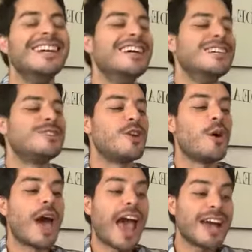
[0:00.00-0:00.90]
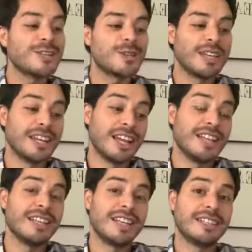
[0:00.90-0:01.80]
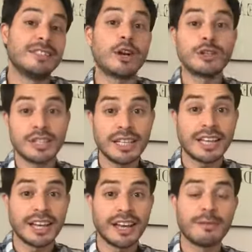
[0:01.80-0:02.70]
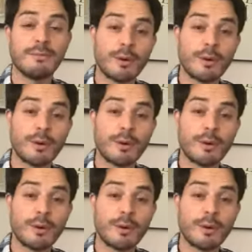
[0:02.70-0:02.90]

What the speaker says: So actually in Darjeeling,